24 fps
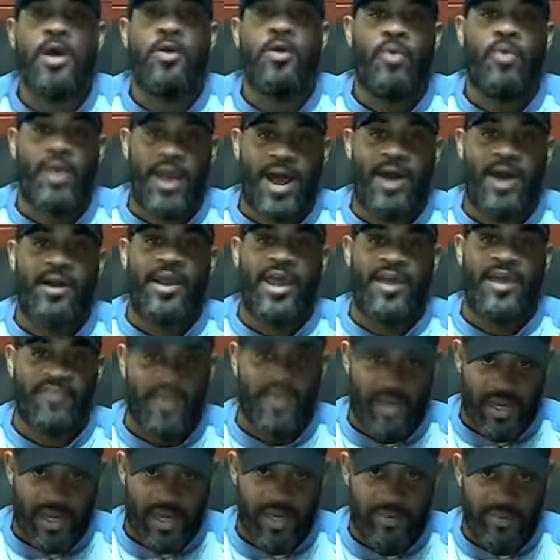without
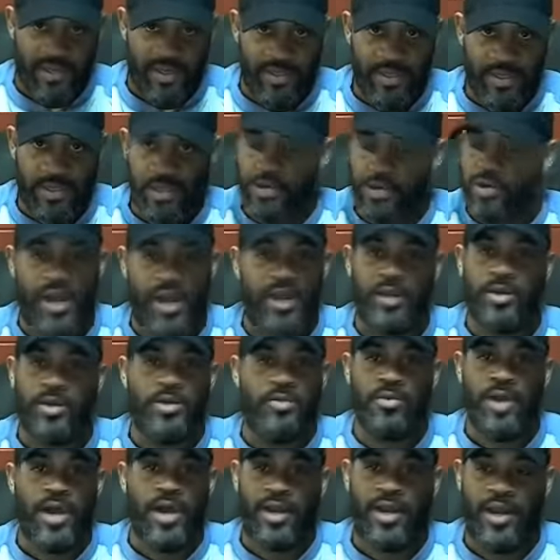having enemies. You can't
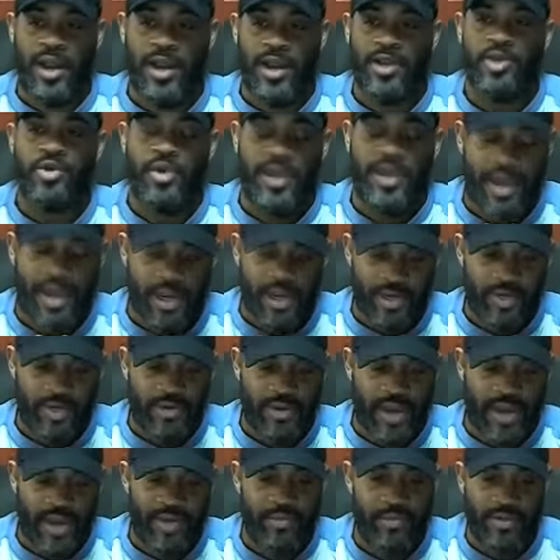do none of that. You can't
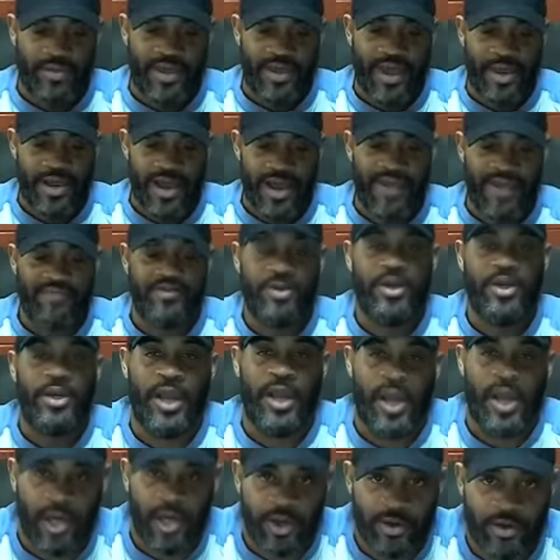do that without having
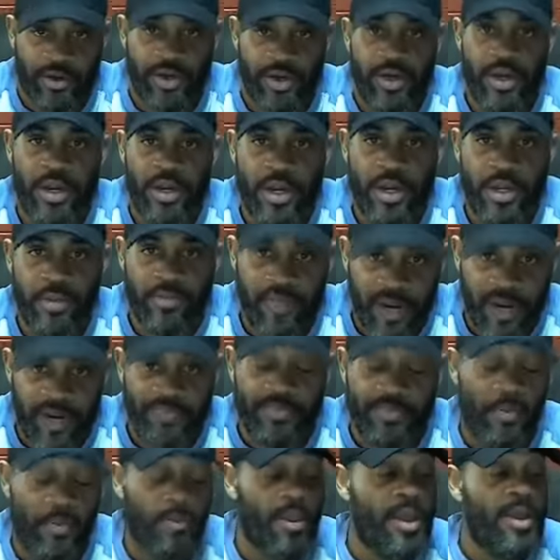ignorant
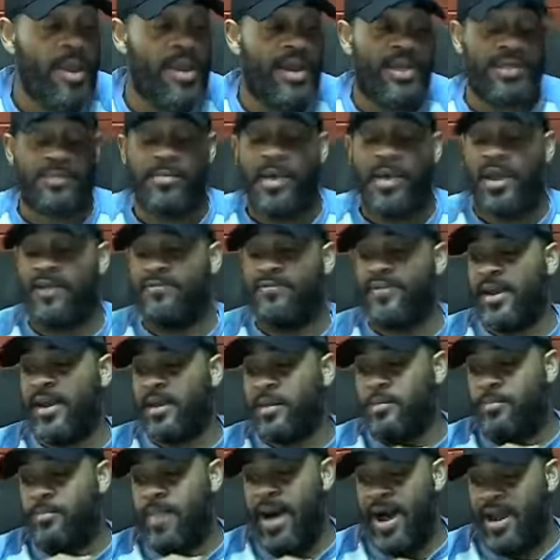people. As a matter of fact,
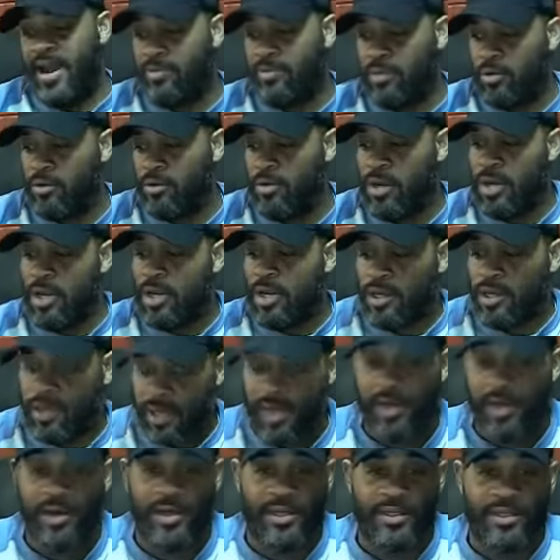the Bible
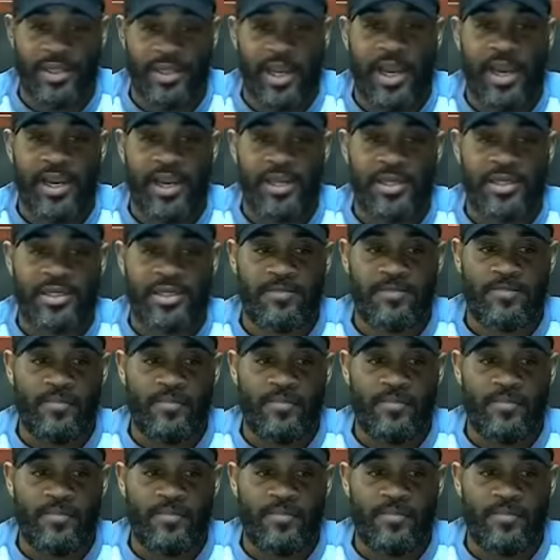clearly says